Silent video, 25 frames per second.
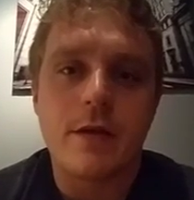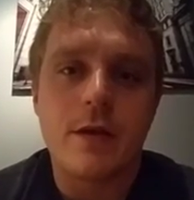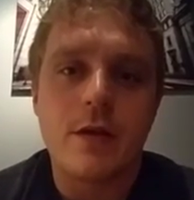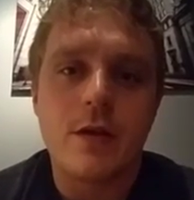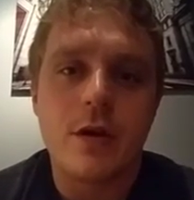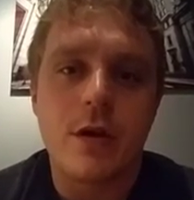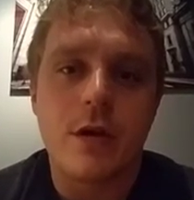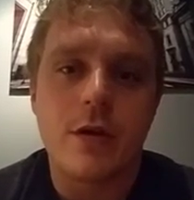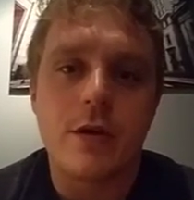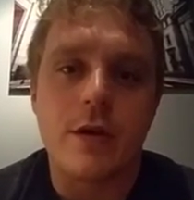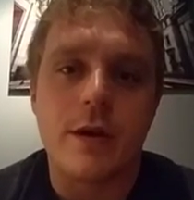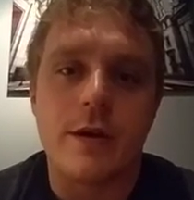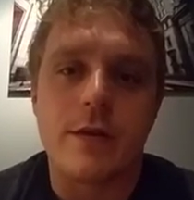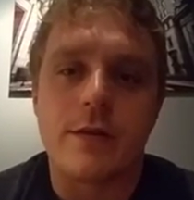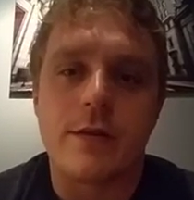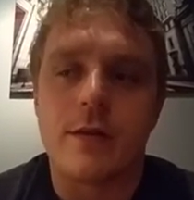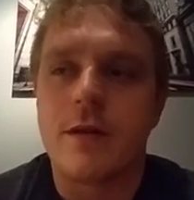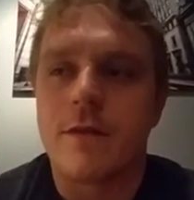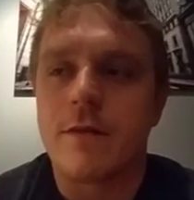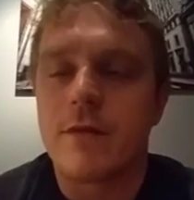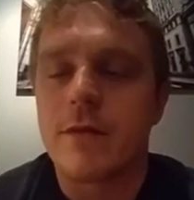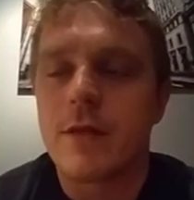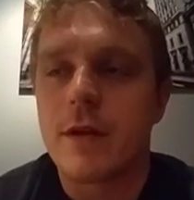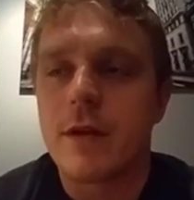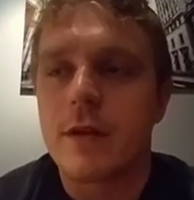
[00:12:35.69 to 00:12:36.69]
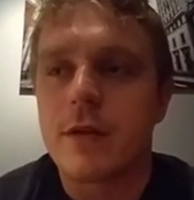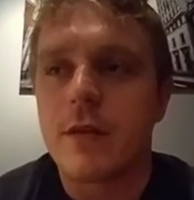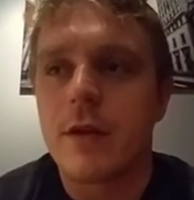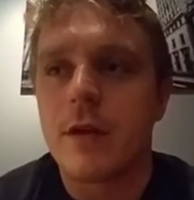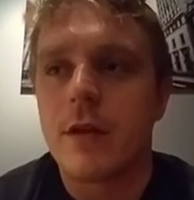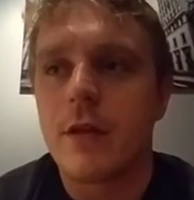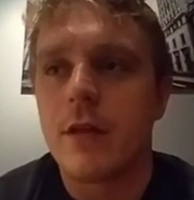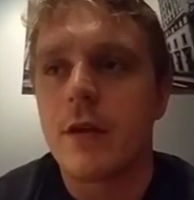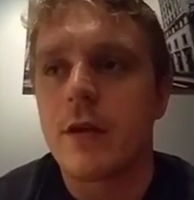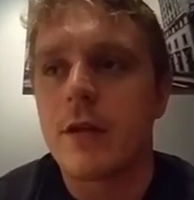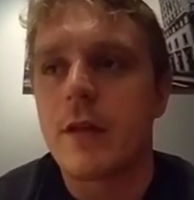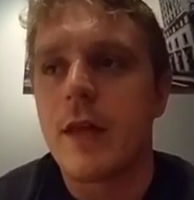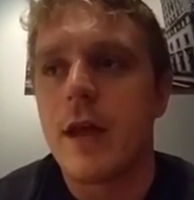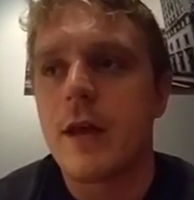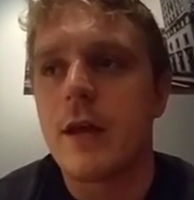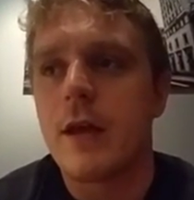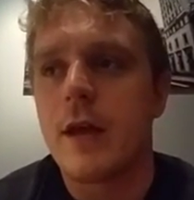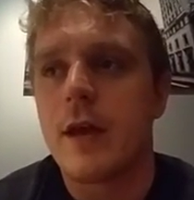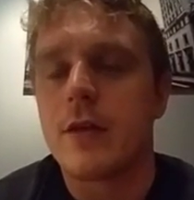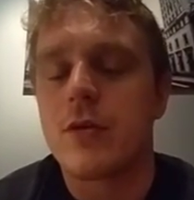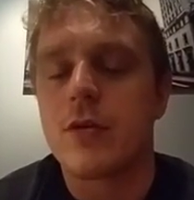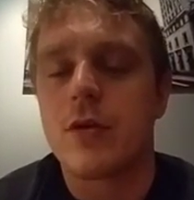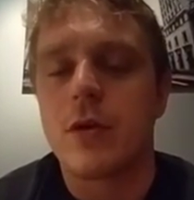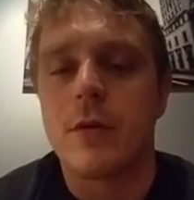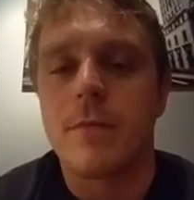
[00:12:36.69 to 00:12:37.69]
securities and different things along that
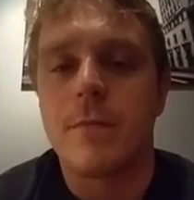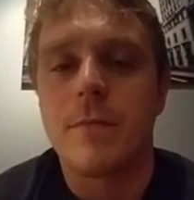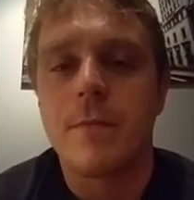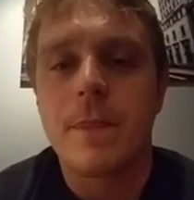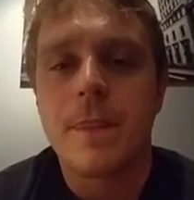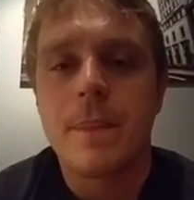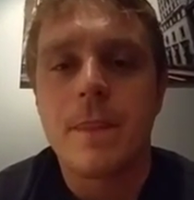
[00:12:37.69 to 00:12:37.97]
nature.